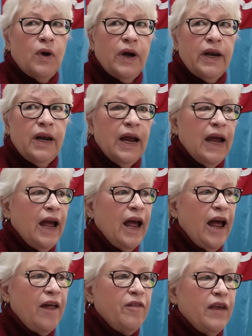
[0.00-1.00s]
one,
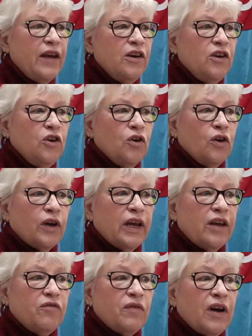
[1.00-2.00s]
and then you're
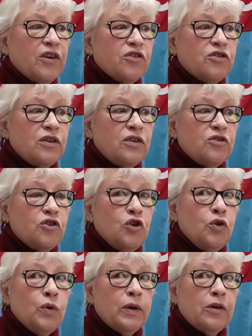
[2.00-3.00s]
looking at, you've got
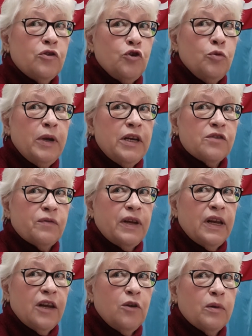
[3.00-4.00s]
two beats for
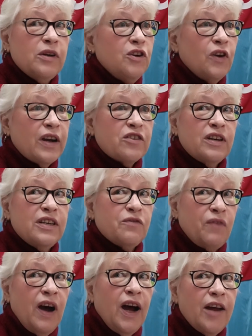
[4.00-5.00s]
the other one. It's
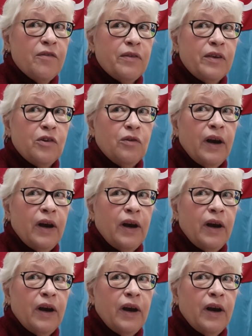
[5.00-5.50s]
5, right?